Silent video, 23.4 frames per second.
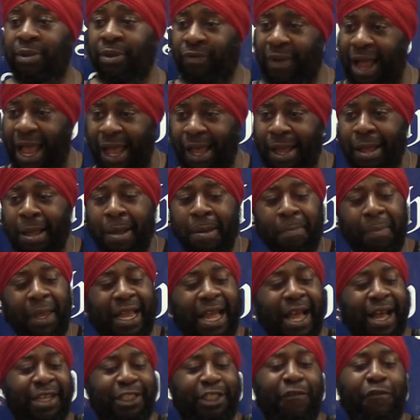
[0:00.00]
right?
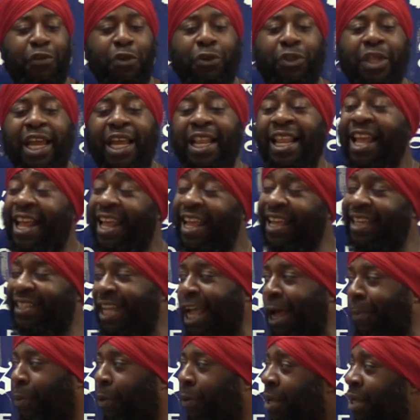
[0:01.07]
Because if you think,
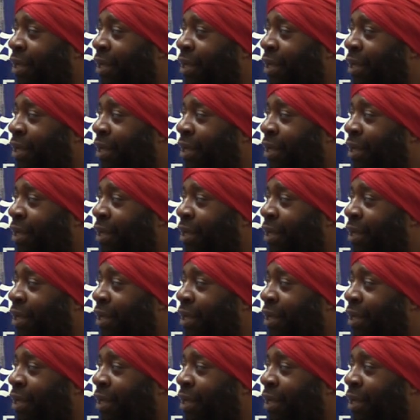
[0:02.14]
example,